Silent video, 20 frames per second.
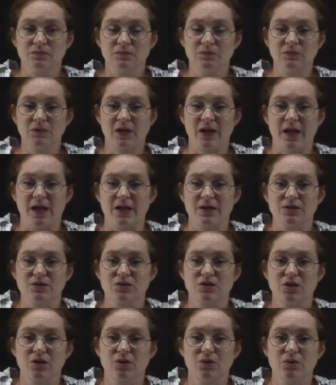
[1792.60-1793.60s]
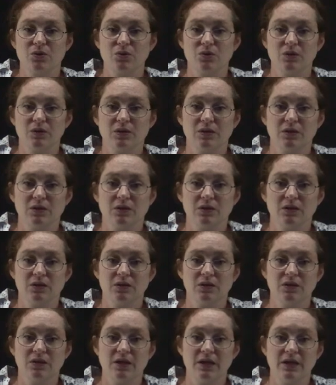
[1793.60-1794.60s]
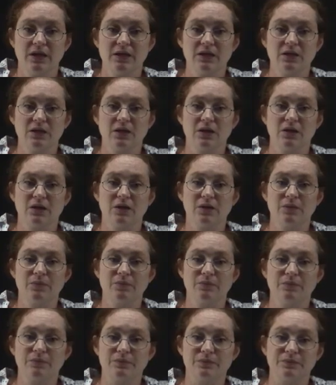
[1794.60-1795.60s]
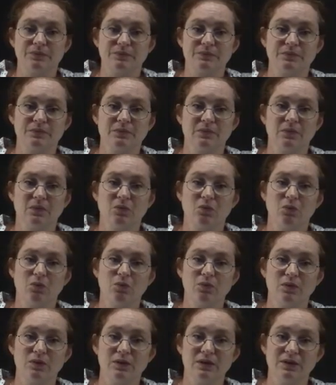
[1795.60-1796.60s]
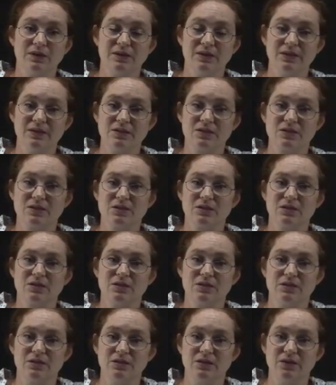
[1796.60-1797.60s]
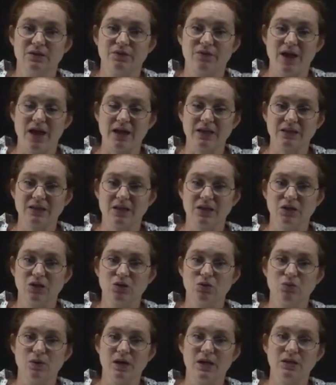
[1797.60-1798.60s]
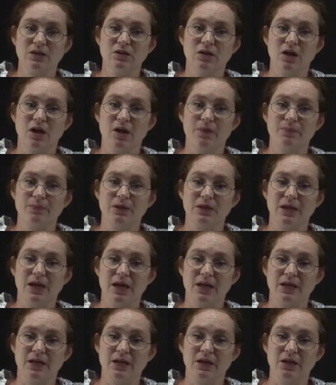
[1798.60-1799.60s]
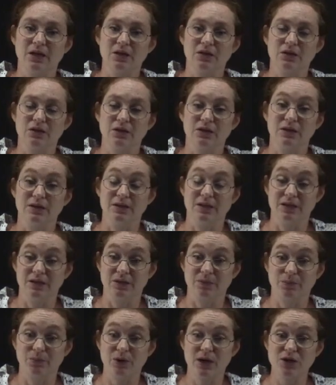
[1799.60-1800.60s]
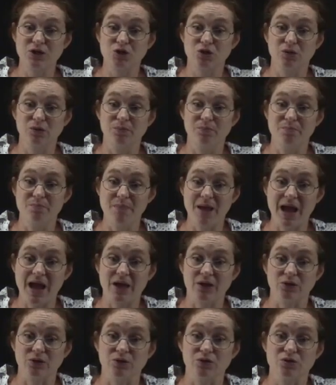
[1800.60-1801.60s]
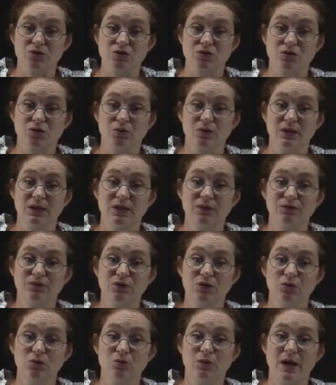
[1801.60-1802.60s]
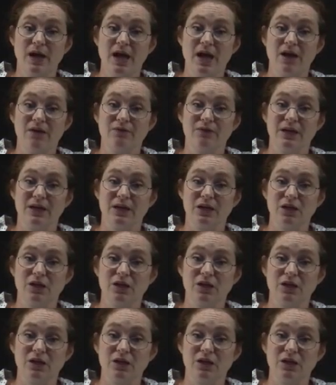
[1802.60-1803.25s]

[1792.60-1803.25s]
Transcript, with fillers: Okay, so then um, this the fact that you end up getting that the pressure matters. So if you have a